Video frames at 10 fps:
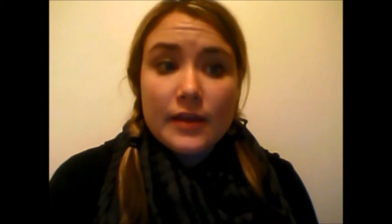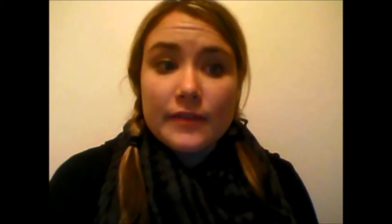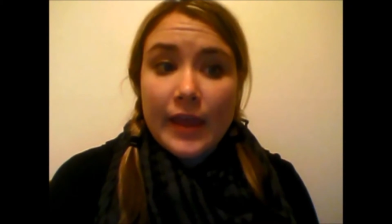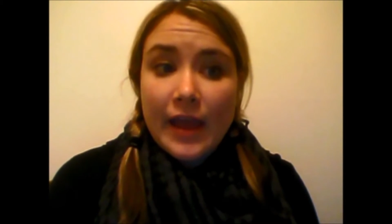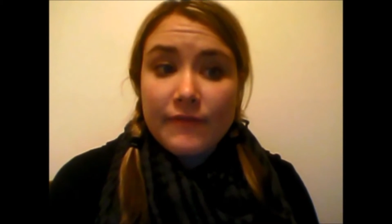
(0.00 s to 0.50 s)

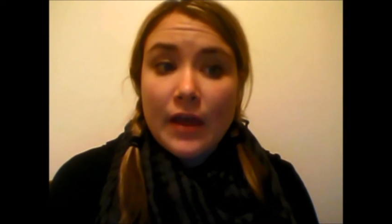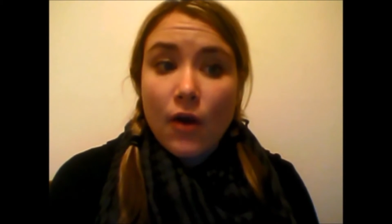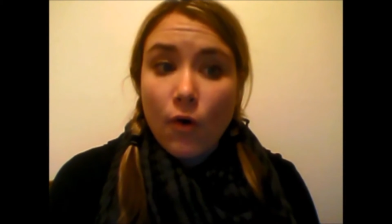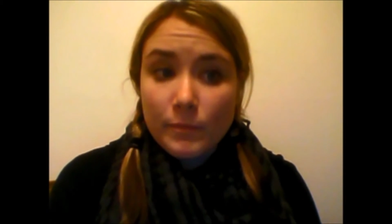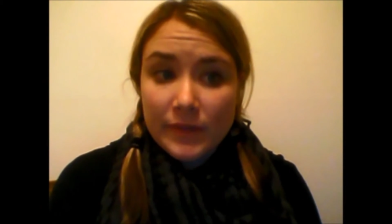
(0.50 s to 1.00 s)
They have
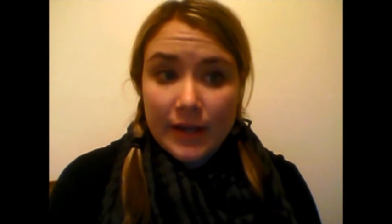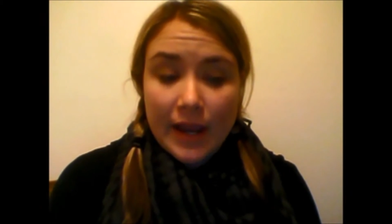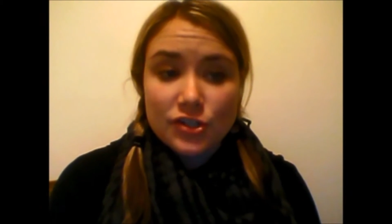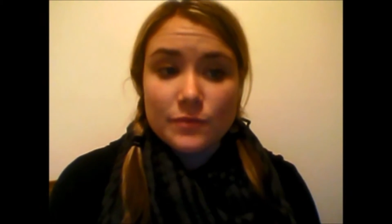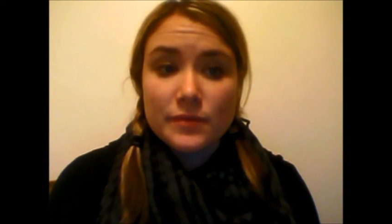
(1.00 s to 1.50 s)
that home
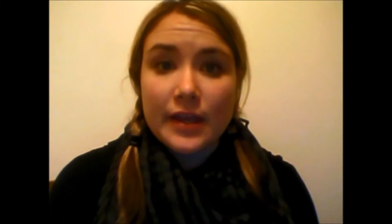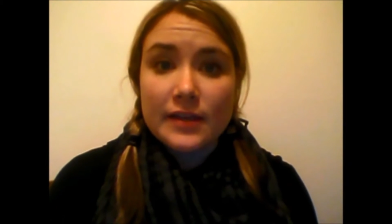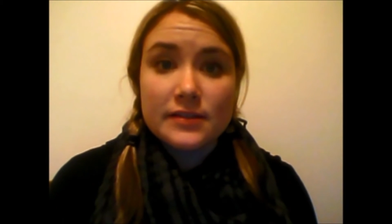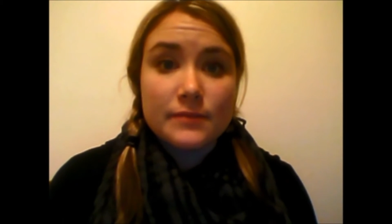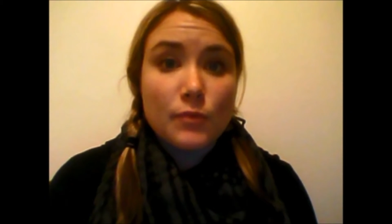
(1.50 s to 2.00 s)
connection
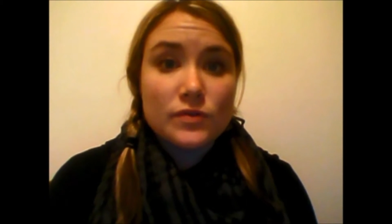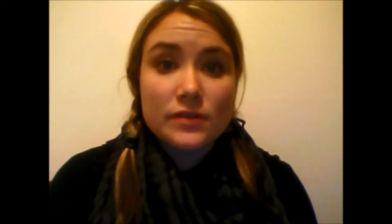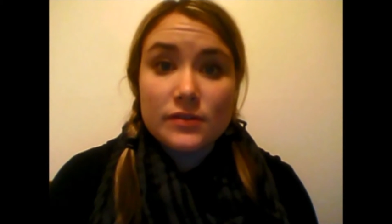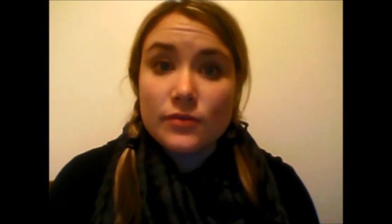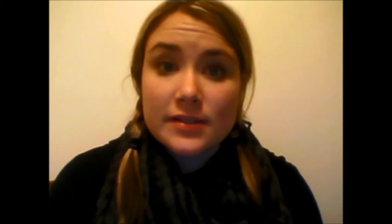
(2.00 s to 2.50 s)
because most
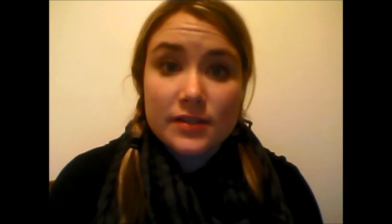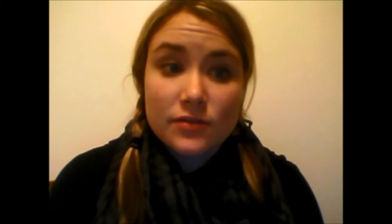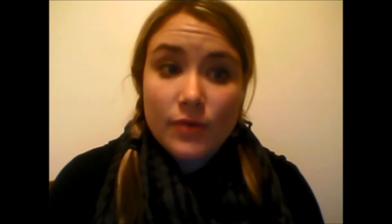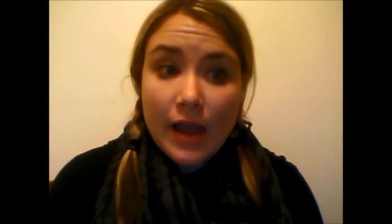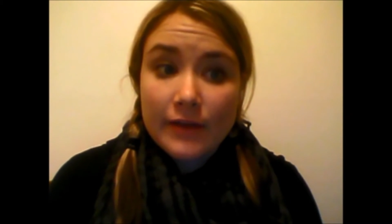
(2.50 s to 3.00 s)
students
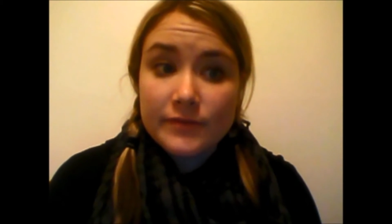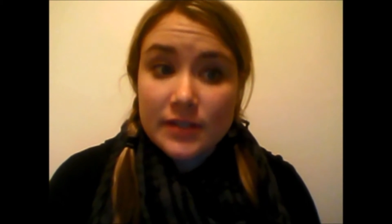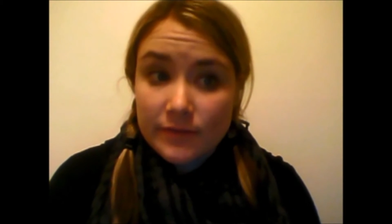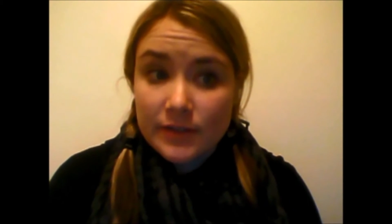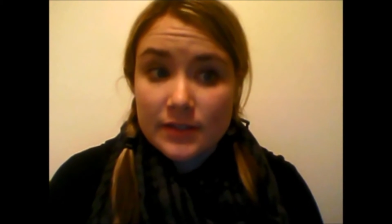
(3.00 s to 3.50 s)
do have
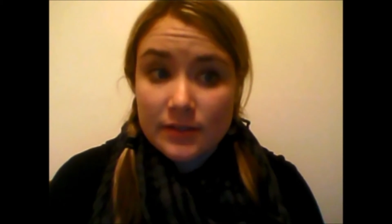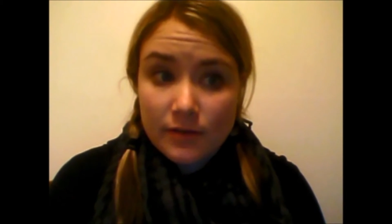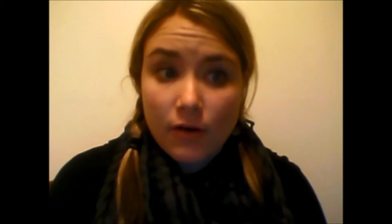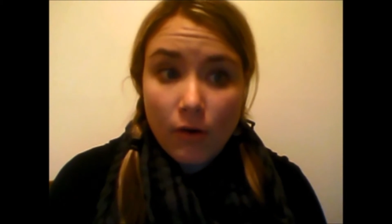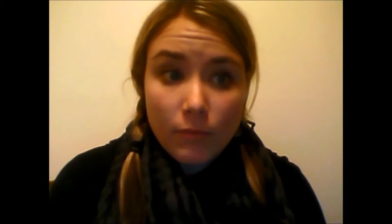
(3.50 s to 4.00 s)
TVs in
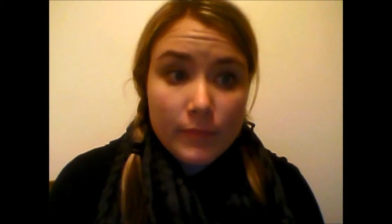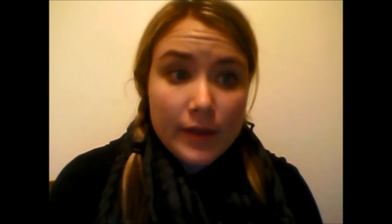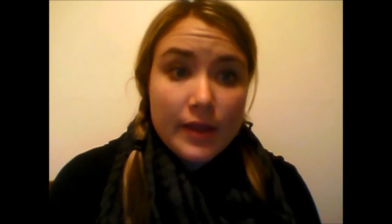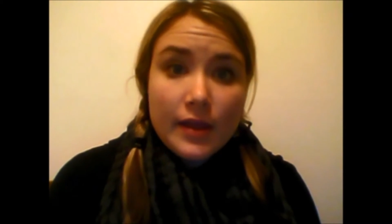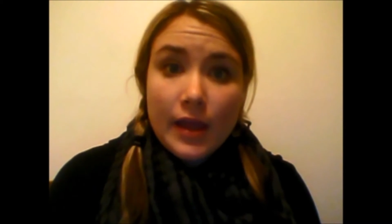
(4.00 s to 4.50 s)
their home,
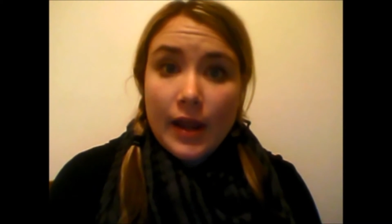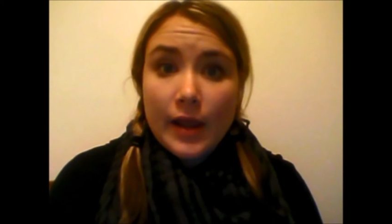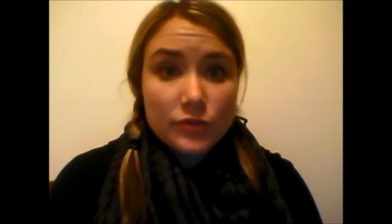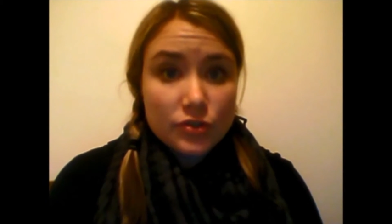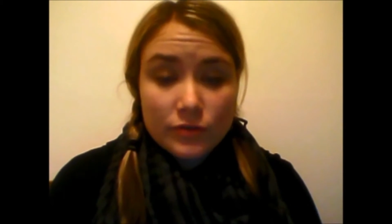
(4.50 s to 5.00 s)
and
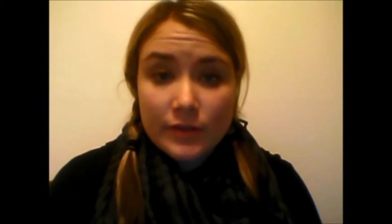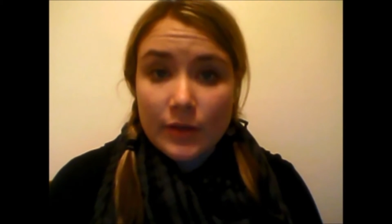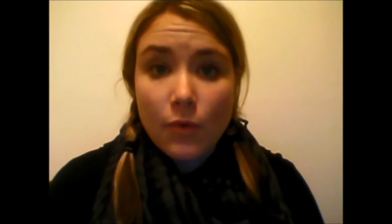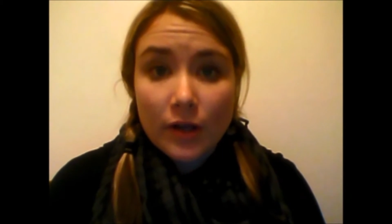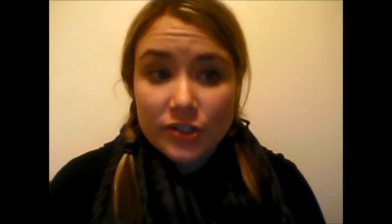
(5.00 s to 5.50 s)
I'm sure
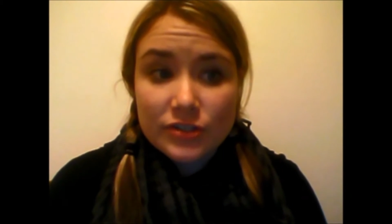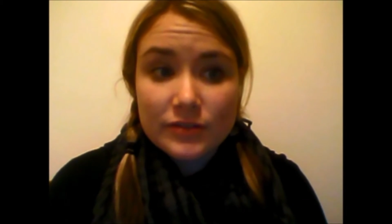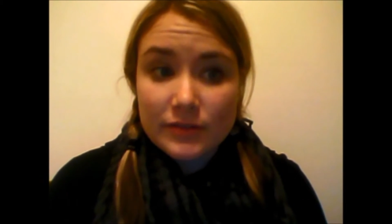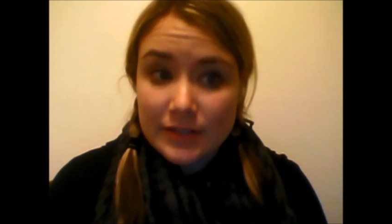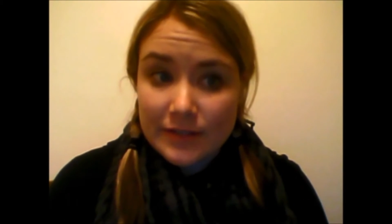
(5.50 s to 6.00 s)
they
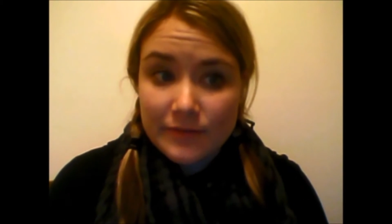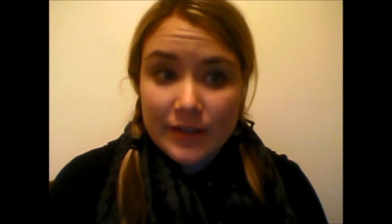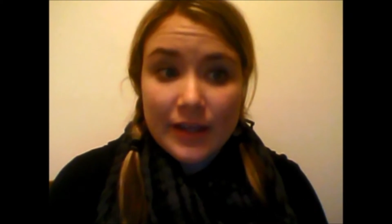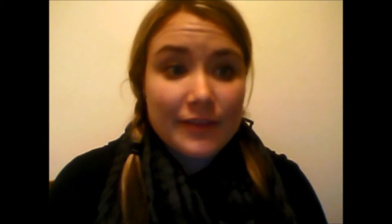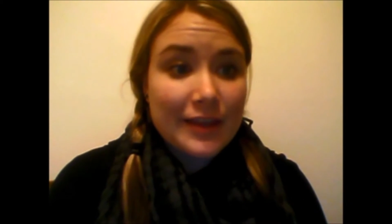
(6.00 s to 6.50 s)
watch
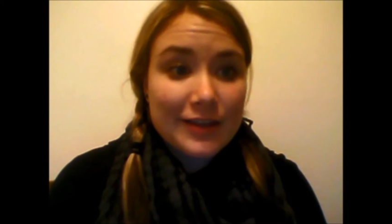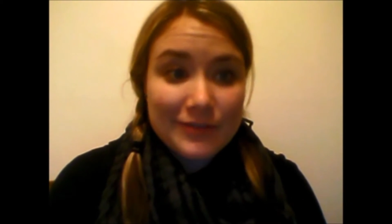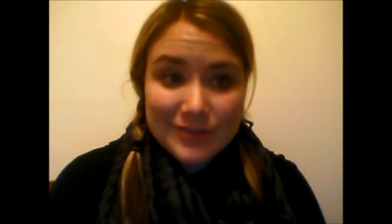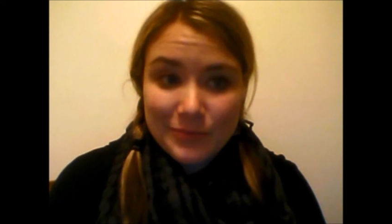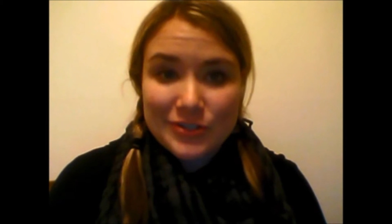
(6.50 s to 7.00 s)
TV and they
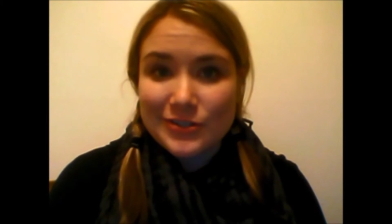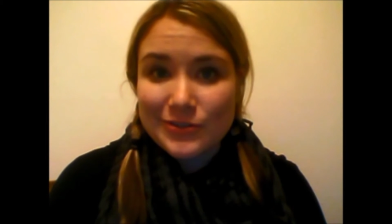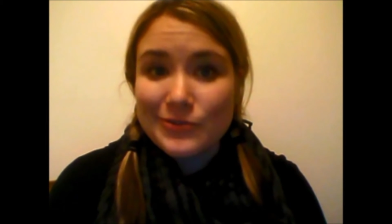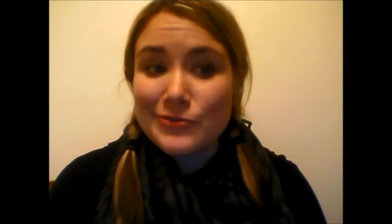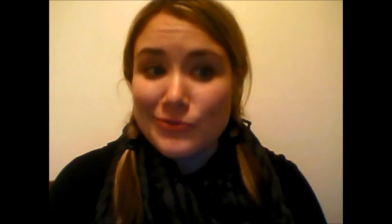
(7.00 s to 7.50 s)
can switch it
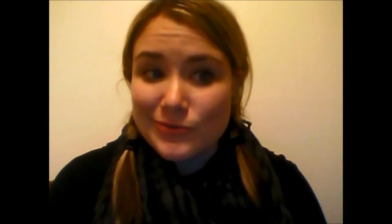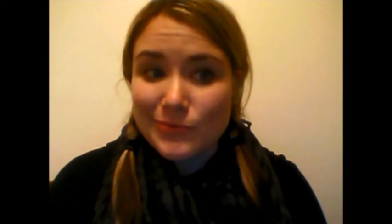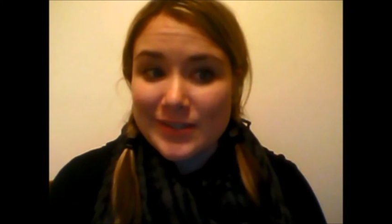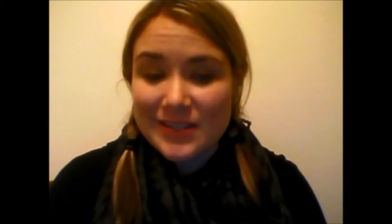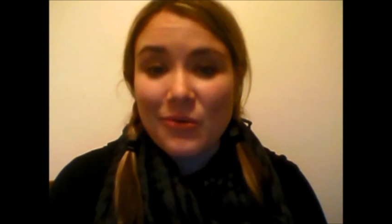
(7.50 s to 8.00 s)
to the news
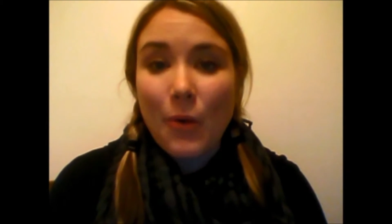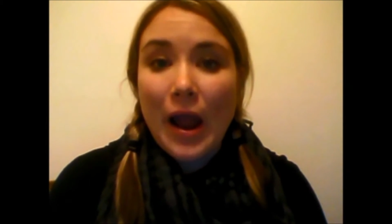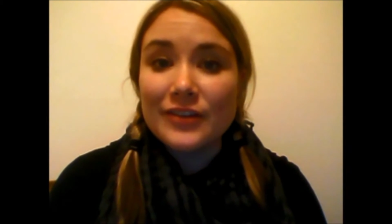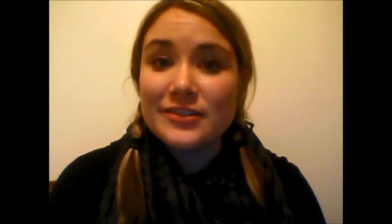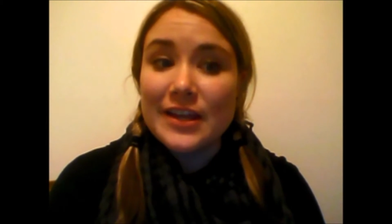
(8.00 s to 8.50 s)
once in a
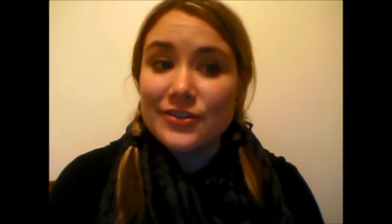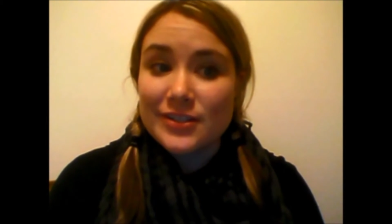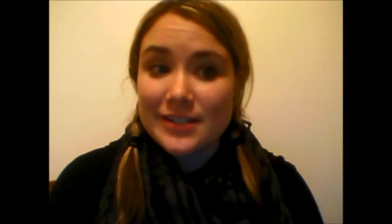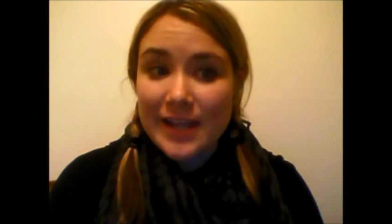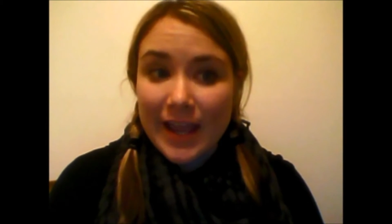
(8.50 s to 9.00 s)
while to
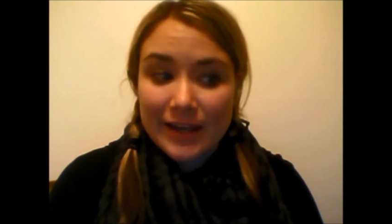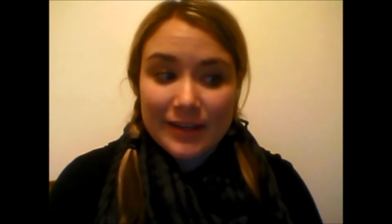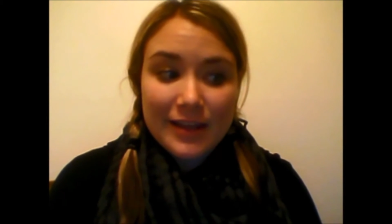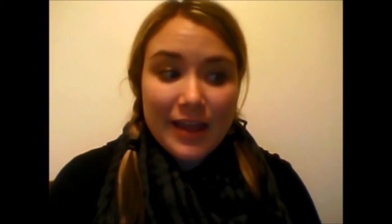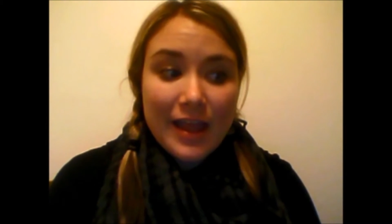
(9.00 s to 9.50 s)
understand